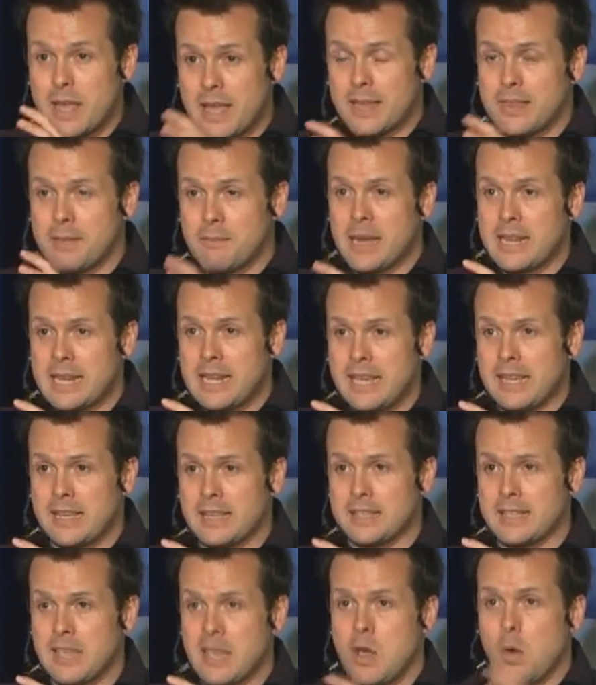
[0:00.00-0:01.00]
where the money
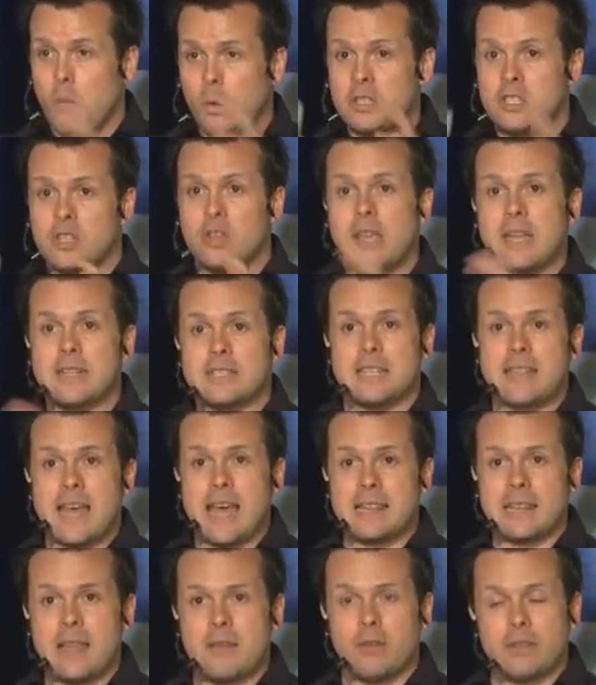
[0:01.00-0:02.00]
is. Once you get to
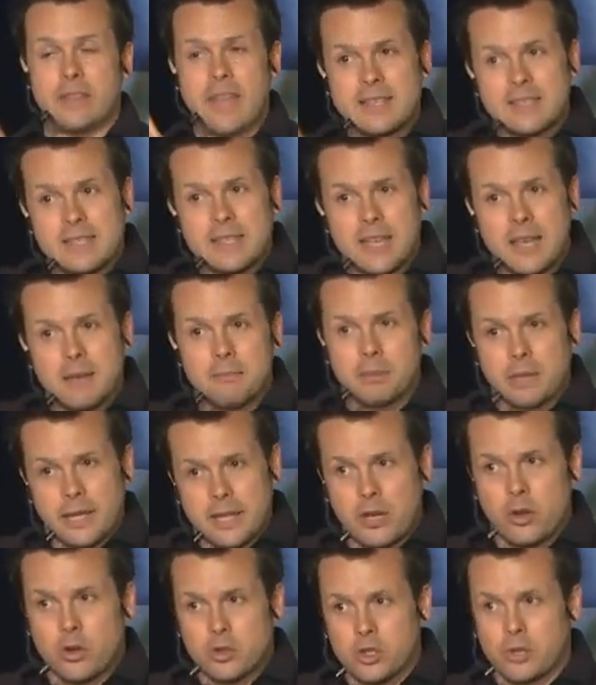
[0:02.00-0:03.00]
that level, that's the
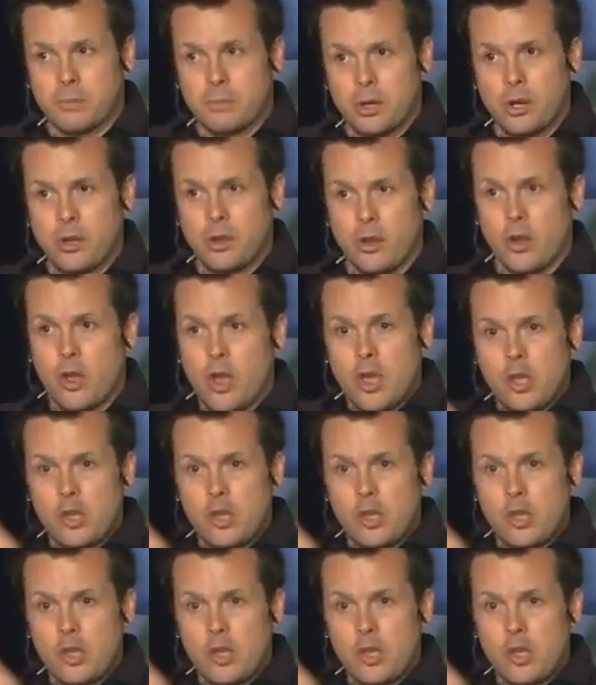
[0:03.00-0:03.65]
complete entrepreneur.